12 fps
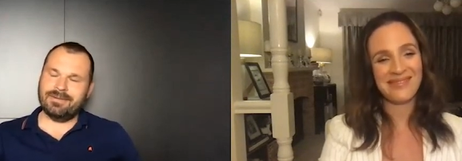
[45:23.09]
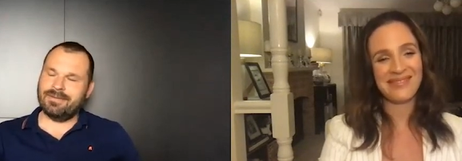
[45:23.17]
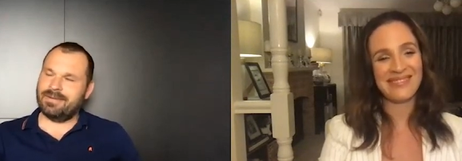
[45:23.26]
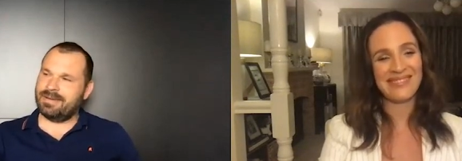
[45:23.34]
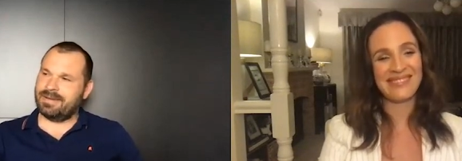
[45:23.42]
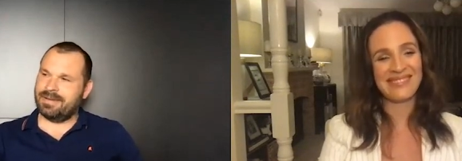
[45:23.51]

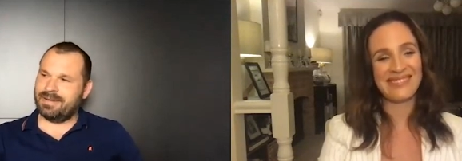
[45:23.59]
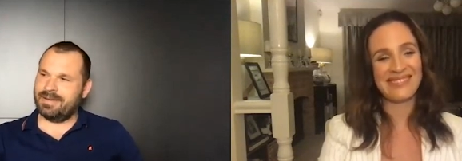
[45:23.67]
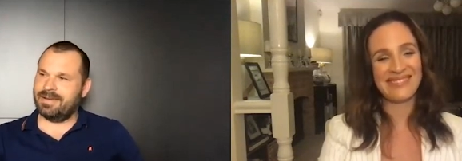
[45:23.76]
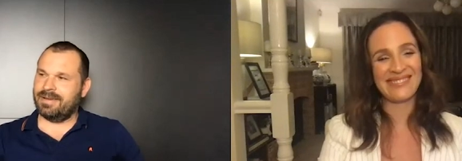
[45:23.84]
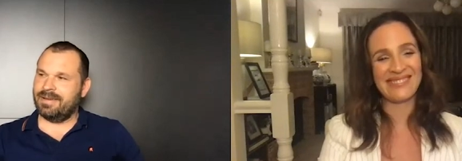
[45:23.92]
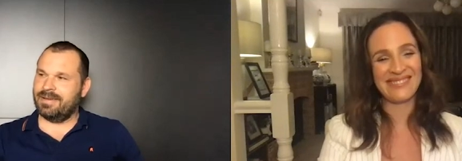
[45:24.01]
Speaker 1: Uh,
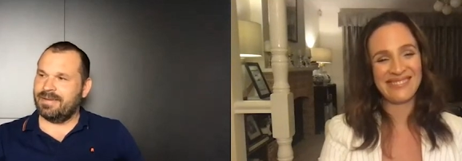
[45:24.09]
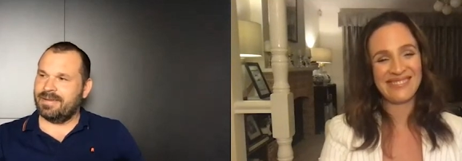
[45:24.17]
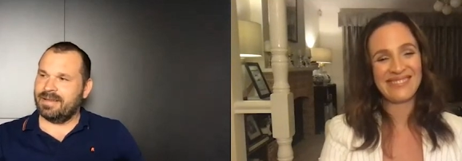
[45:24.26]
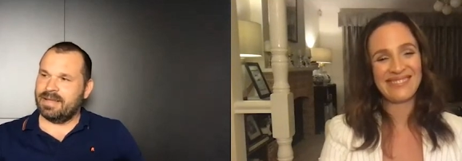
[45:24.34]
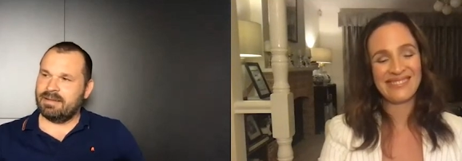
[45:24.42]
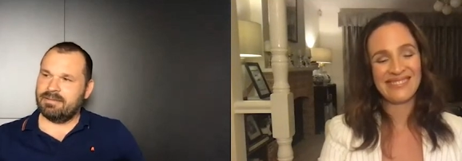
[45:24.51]

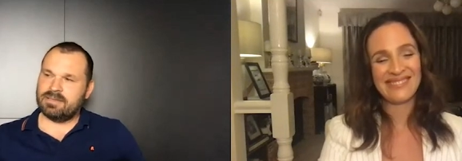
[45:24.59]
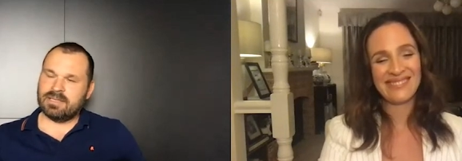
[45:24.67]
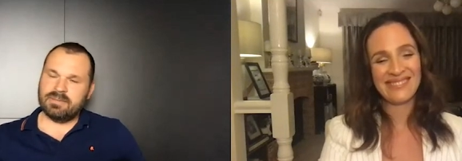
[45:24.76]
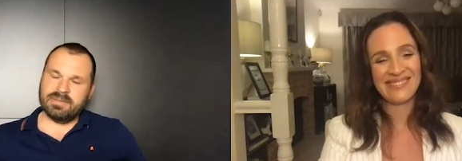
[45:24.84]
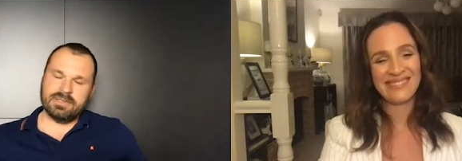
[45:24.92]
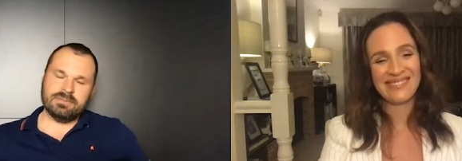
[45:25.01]
every time
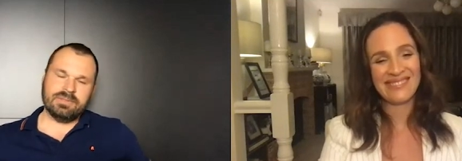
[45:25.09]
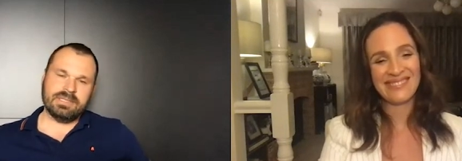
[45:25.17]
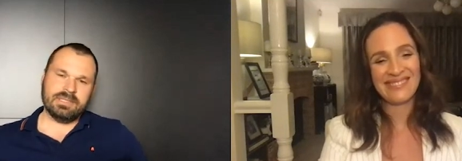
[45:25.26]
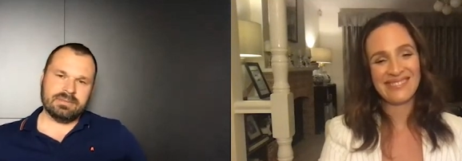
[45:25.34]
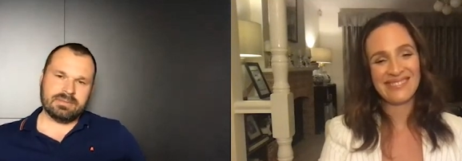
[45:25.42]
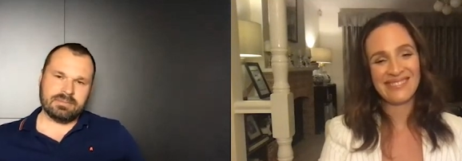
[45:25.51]
he, we
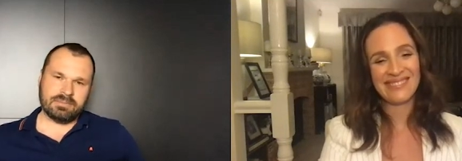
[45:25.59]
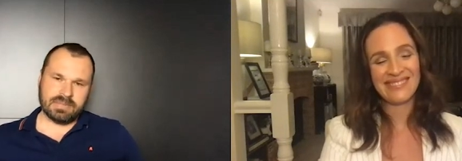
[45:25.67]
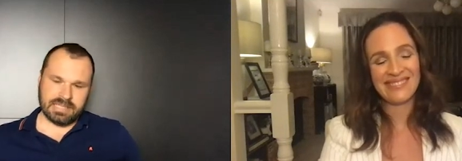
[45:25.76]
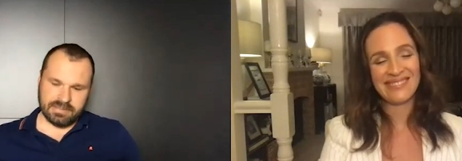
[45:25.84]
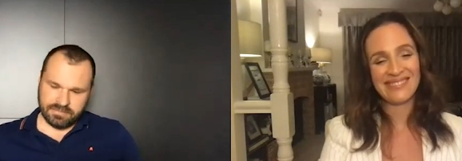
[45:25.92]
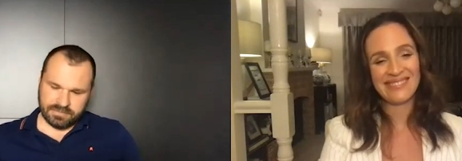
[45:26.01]
used to play
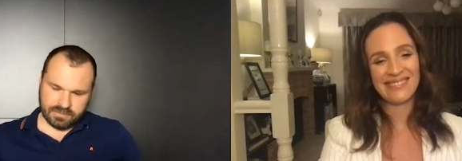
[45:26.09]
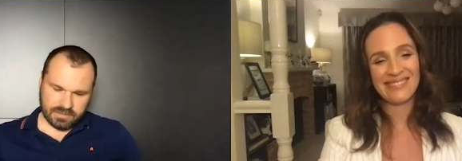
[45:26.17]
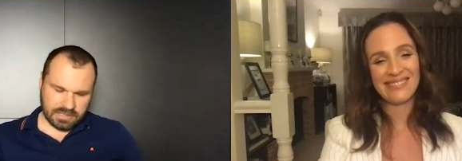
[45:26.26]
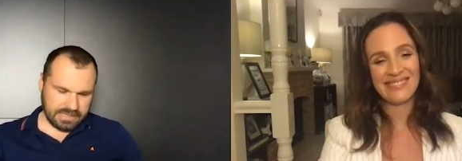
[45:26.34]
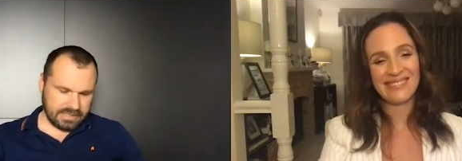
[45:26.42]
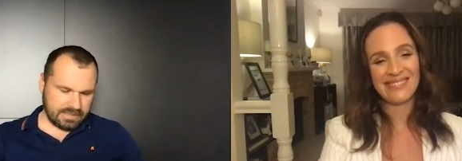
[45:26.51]
for
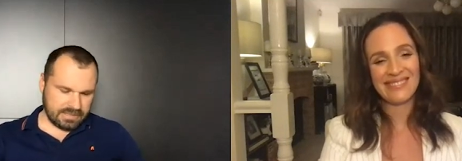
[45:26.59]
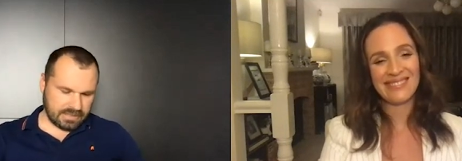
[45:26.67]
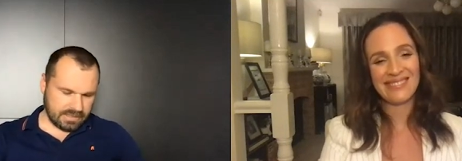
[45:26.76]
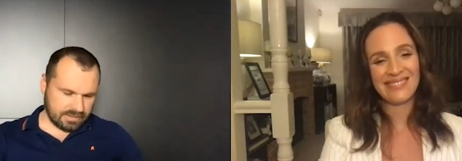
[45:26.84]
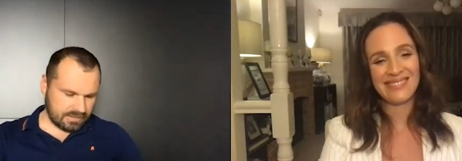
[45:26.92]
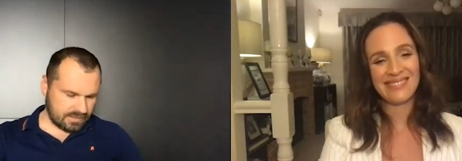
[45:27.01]
Leeds
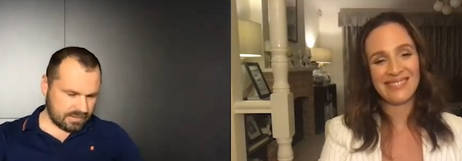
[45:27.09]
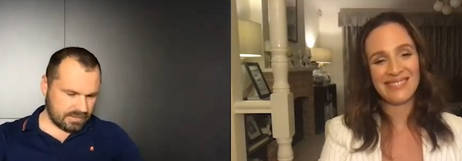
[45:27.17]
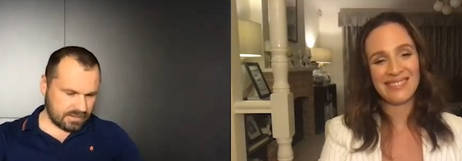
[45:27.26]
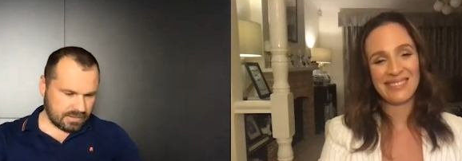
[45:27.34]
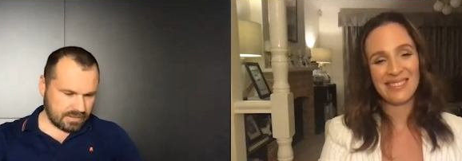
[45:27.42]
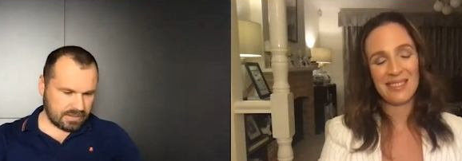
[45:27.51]
against uh,
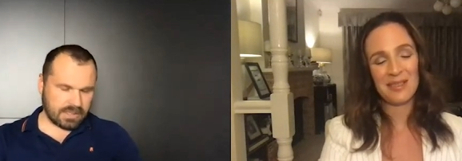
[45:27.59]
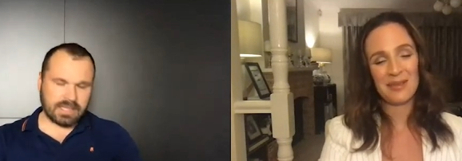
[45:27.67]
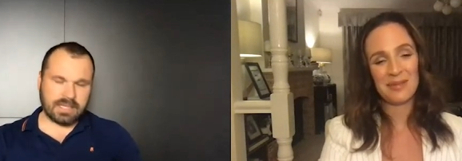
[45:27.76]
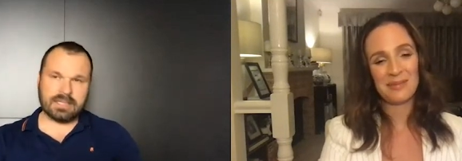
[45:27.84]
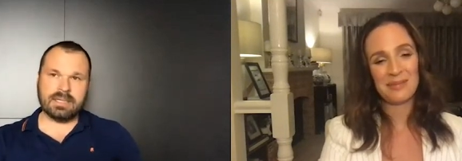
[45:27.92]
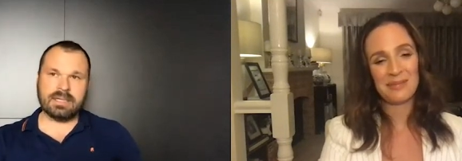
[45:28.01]

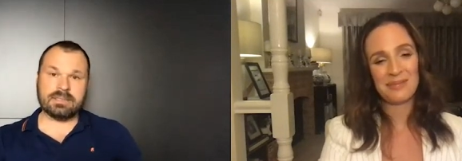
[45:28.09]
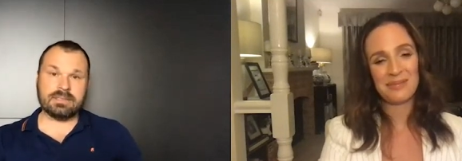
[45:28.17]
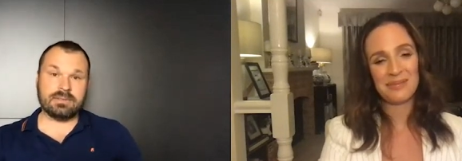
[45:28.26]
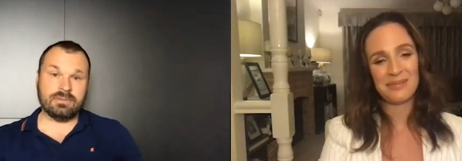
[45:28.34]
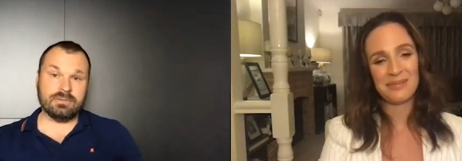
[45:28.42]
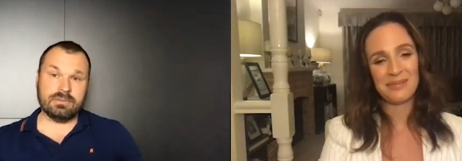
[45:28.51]

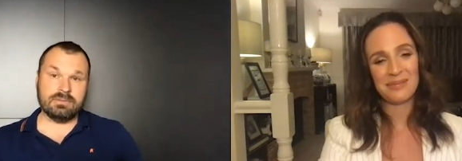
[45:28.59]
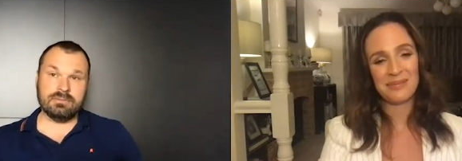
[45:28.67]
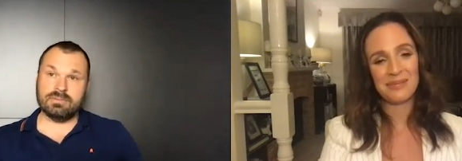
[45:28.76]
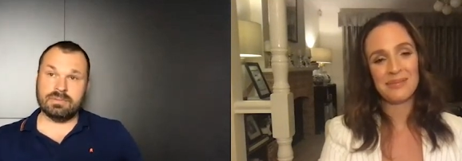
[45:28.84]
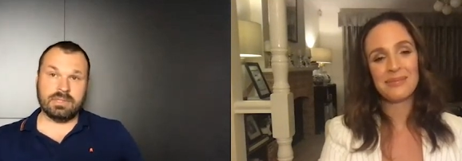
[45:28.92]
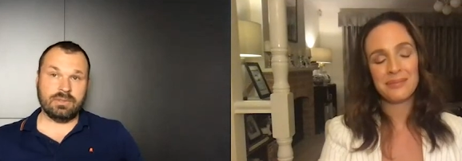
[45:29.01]
Arsenal, we'd
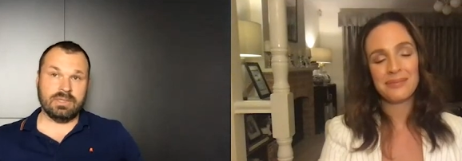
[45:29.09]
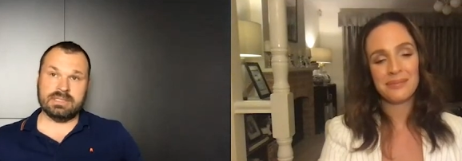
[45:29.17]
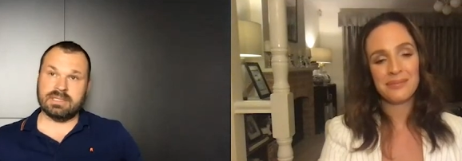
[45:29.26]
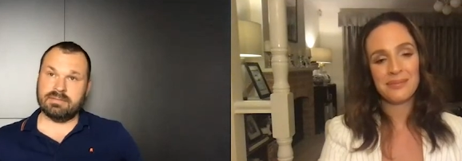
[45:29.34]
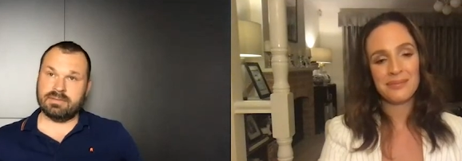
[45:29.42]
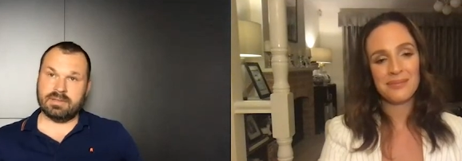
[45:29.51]
always have
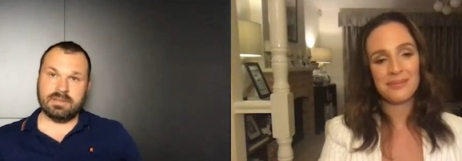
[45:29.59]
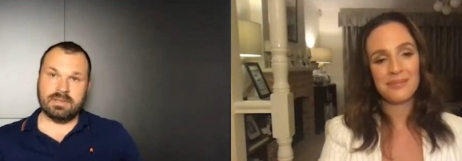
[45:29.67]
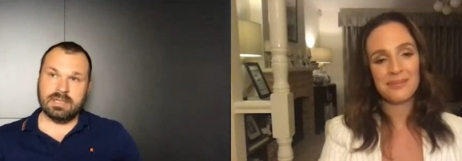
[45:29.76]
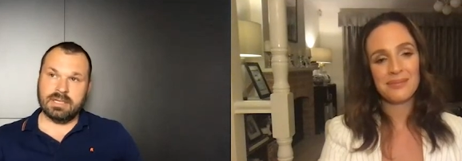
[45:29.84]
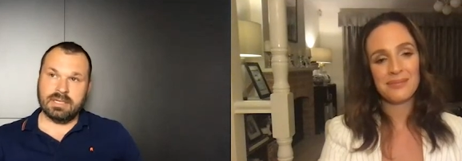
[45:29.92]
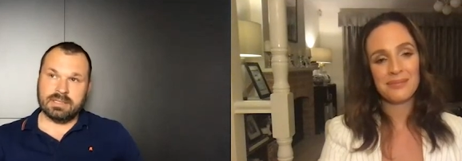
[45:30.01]
a
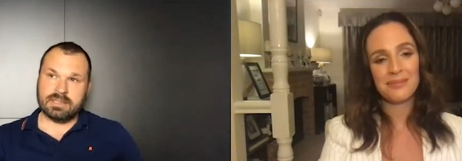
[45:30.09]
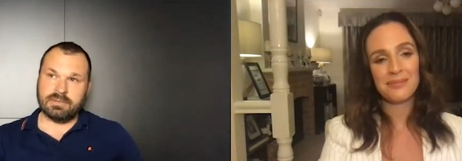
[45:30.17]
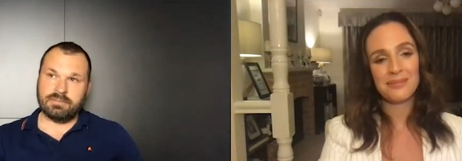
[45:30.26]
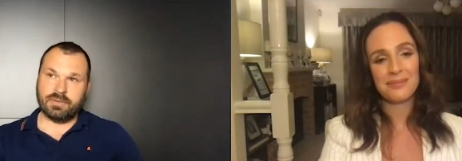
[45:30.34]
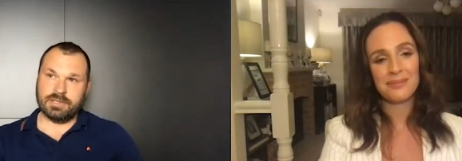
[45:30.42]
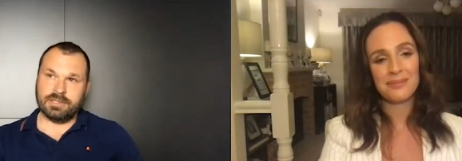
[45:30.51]
tough
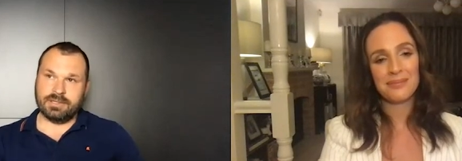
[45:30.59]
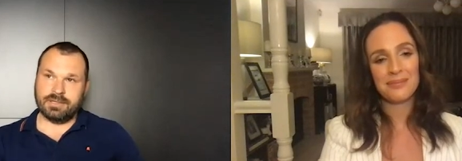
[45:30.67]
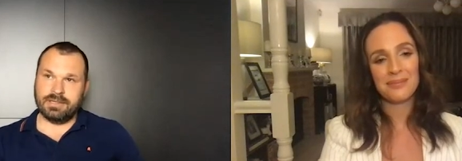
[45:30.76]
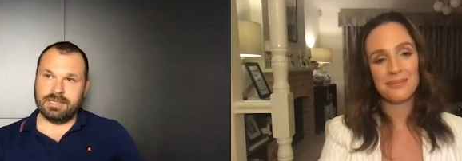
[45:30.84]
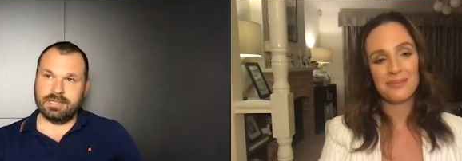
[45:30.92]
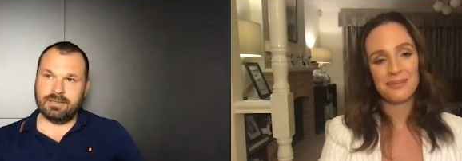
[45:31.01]
one, you know. He'd
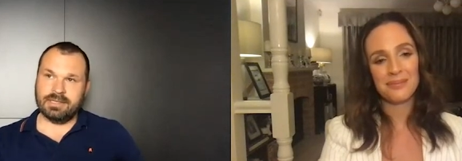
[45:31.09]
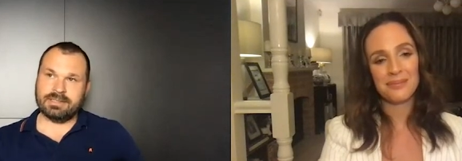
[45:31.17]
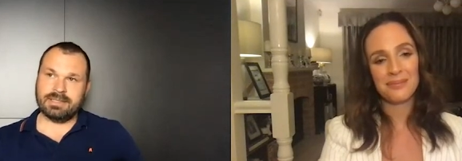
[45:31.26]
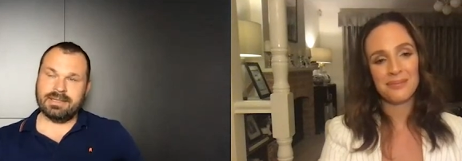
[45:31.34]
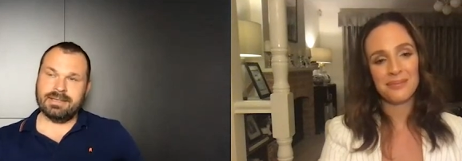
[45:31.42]
like to